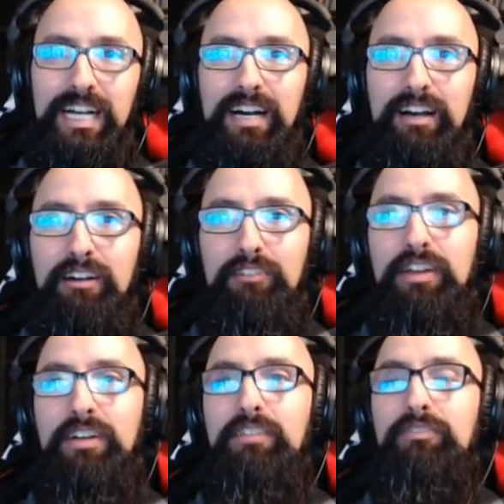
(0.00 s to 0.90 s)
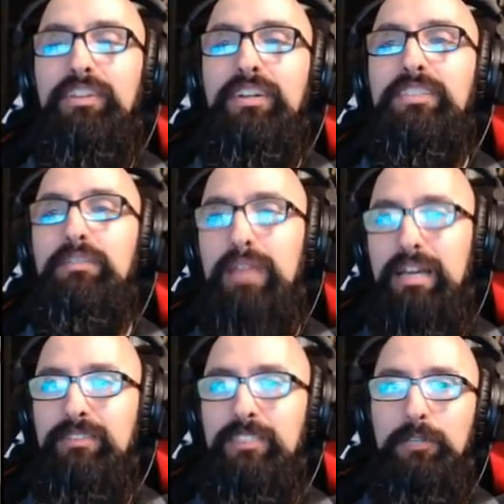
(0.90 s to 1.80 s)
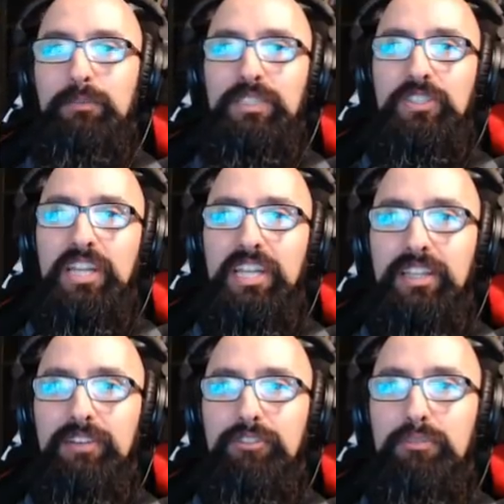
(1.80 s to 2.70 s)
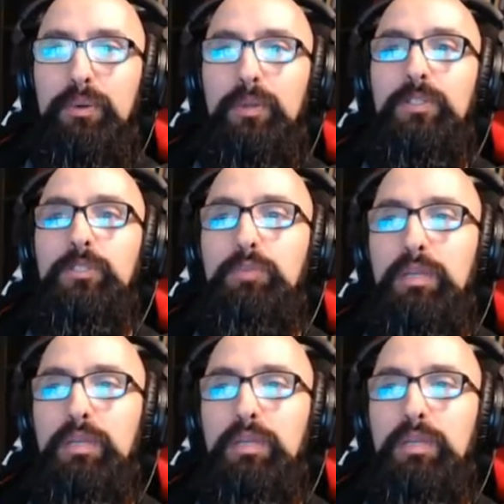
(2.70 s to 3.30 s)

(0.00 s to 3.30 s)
Uh, found in fields and mountains, mistaking them for boulders,